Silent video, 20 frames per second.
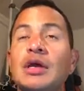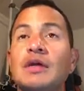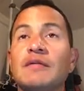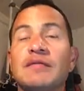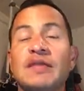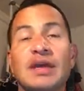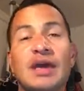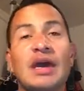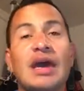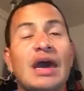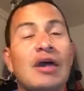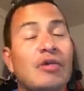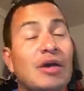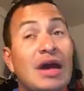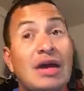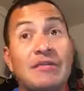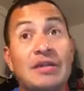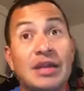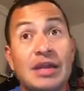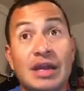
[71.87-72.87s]
if they don't
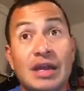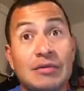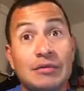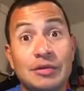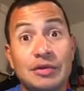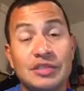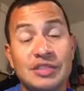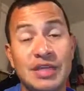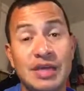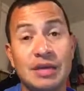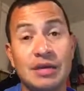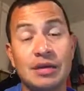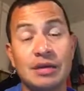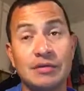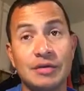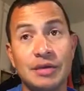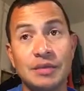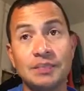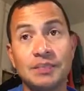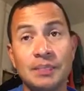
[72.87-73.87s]
have any kind of understanding
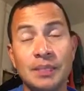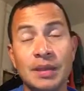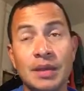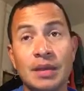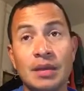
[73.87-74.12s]
of it.